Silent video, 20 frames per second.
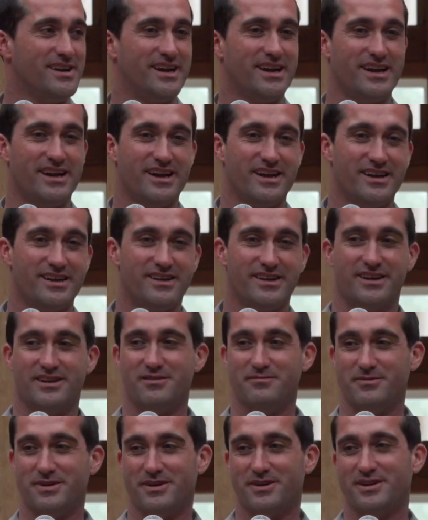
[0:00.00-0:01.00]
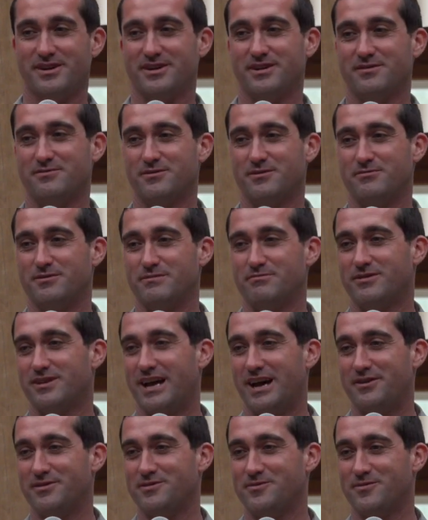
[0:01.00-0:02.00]
And in America, where we
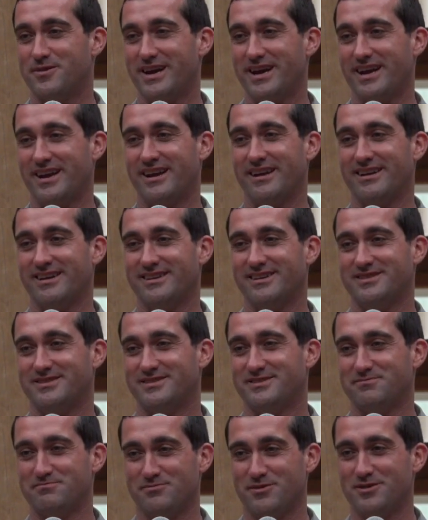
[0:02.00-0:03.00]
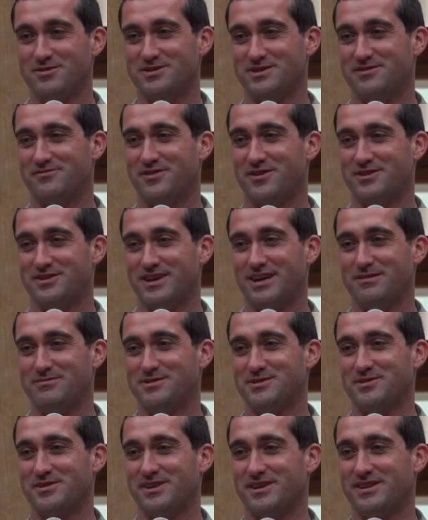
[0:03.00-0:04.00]
plowed away most of our
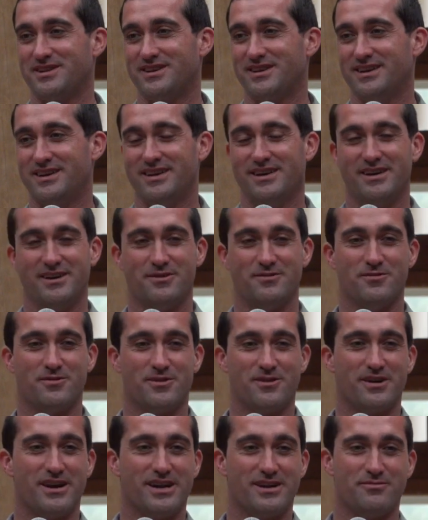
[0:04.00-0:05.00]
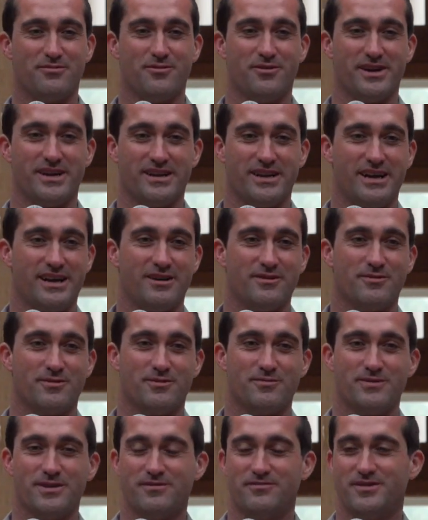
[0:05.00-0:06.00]
topsoil, we're at a point now
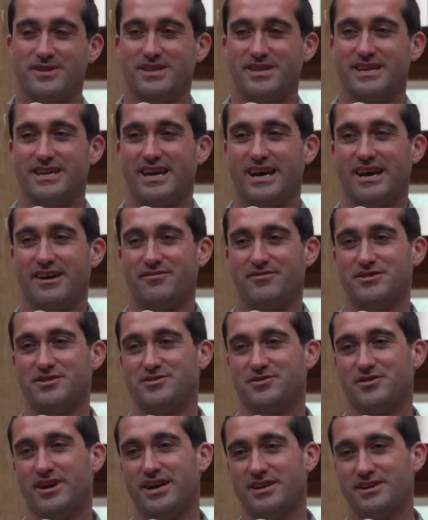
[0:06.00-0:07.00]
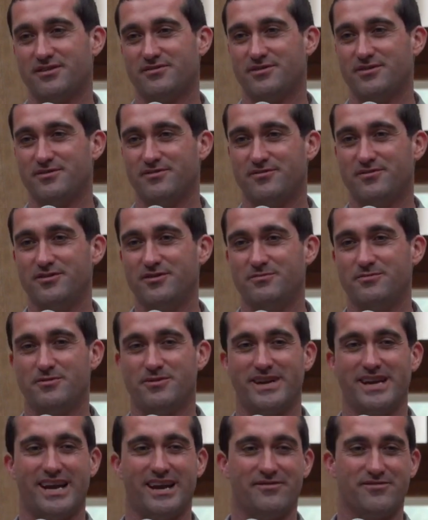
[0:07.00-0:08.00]
where we really have to try to grow food, but
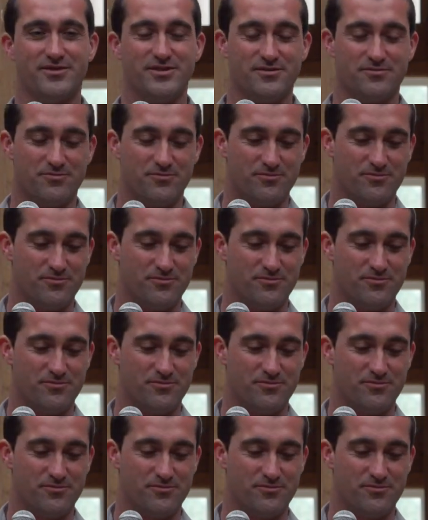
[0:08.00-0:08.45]
we have to